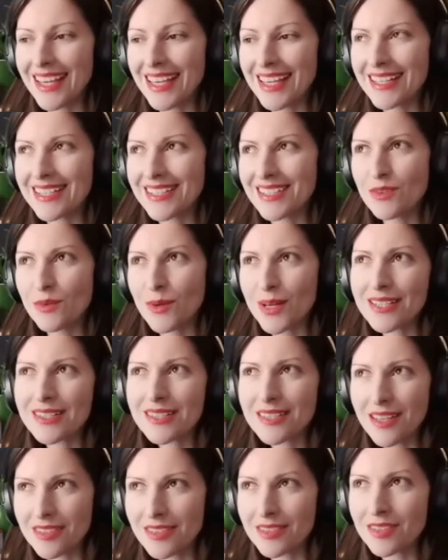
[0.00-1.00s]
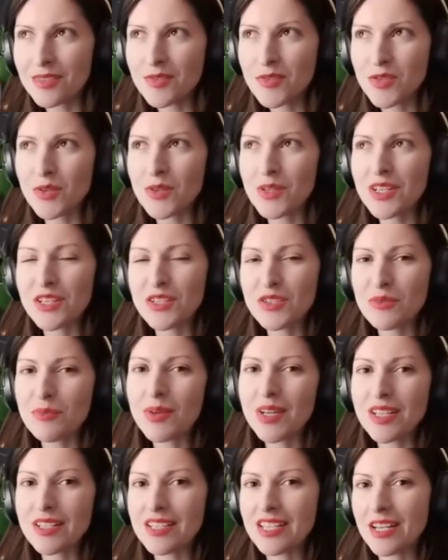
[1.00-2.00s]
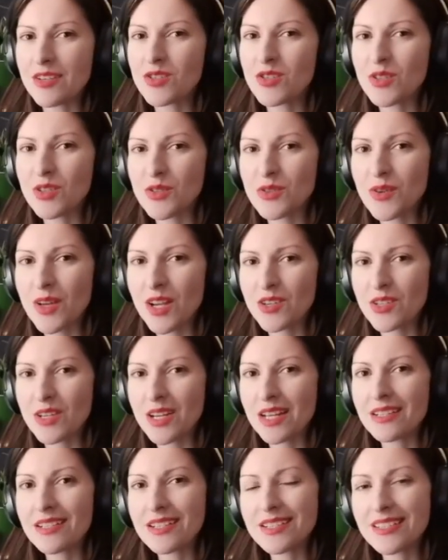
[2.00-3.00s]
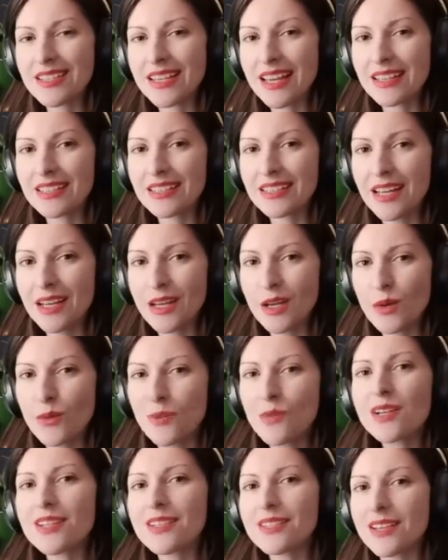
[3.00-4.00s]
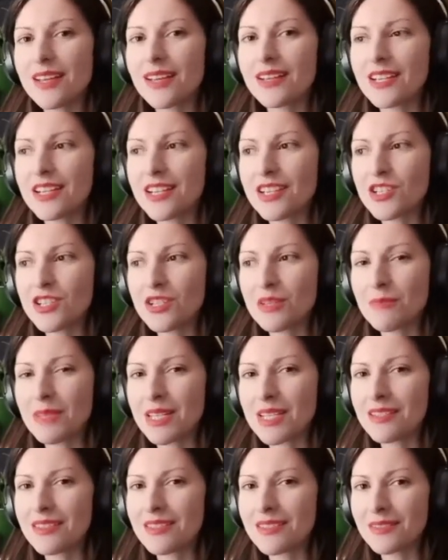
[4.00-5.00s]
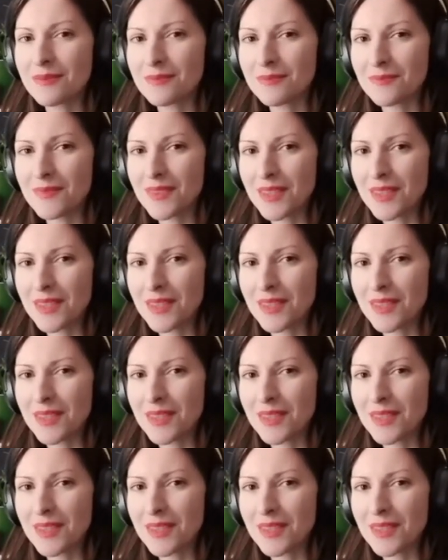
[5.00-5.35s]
It's quite subtle, so you need to pay attention to actually understand what exactly she missed.